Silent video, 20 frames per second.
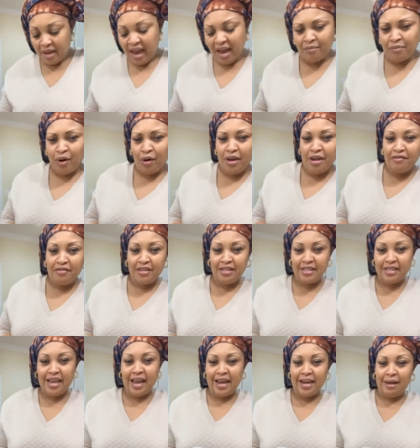Me, I'm not
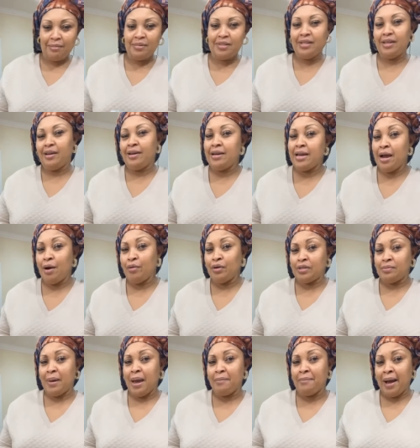even scared. I'm sitting
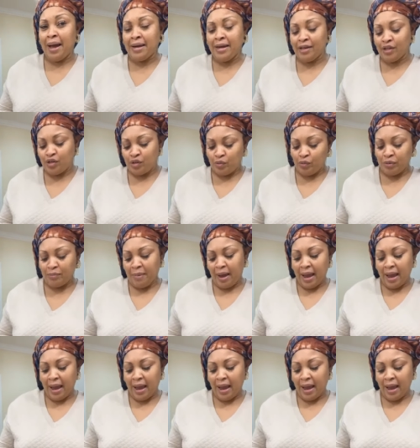there with my bandage,